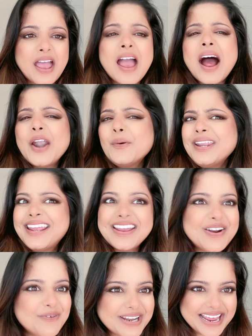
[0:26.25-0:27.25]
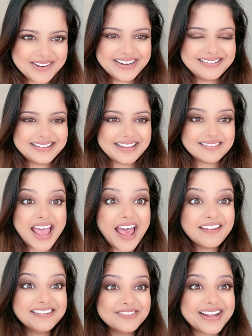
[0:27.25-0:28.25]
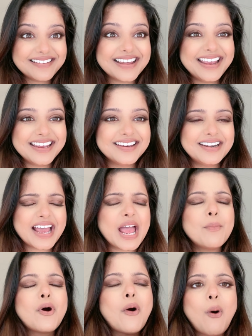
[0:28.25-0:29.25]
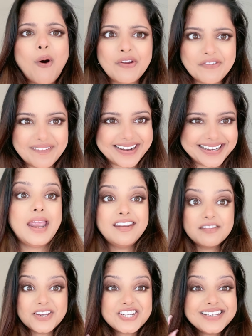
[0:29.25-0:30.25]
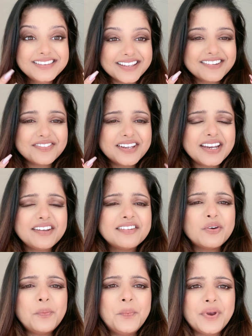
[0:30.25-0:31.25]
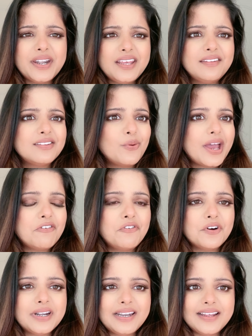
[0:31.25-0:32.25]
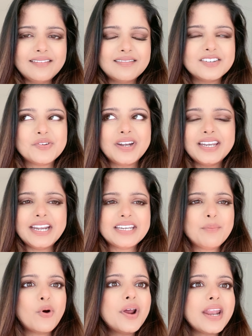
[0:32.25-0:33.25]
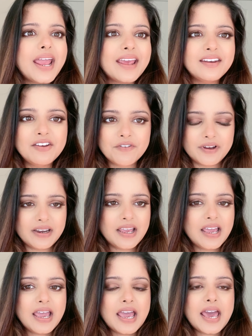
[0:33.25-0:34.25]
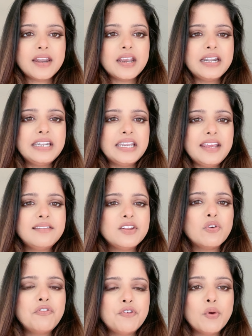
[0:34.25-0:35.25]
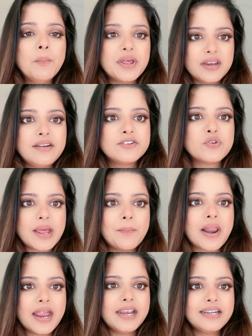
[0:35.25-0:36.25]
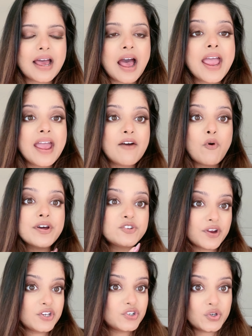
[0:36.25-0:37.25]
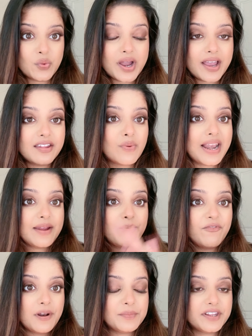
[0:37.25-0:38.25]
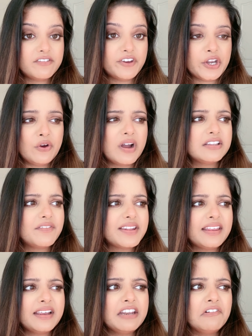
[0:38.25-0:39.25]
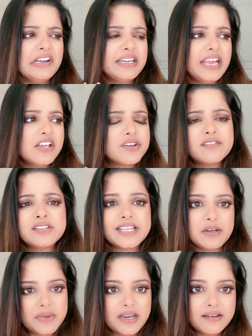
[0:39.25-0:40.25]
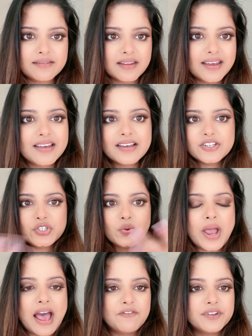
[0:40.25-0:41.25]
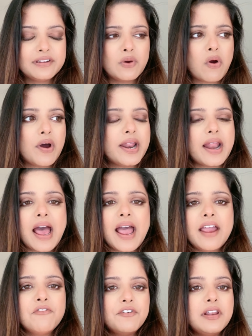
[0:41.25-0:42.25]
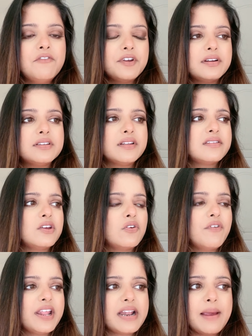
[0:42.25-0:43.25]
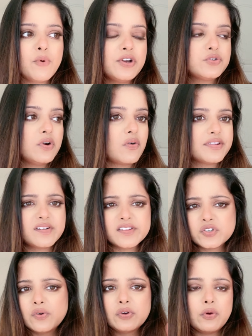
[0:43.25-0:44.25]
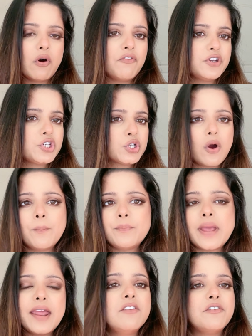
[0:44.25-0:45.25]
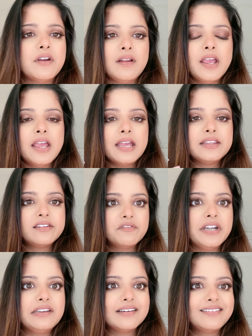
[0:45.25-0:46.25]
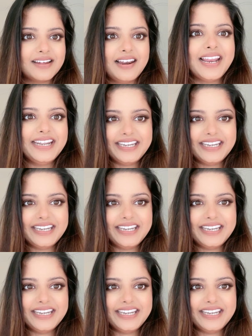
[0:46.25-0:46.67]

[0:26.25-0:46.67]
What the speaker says: I don't care what anybody says. As soon as I hear it, I am all over it. Especially this one, it's so pretty, so effortless during daytime on anyone. And it takes, few minutes to apply it. I was talking to you guys while I filmed this video. Otherwise, I think it will take just 10 minutes to have this look on, and I will wear this, whether I'm going to a grocery store, to coffee shop, anywhere in this winter sunlight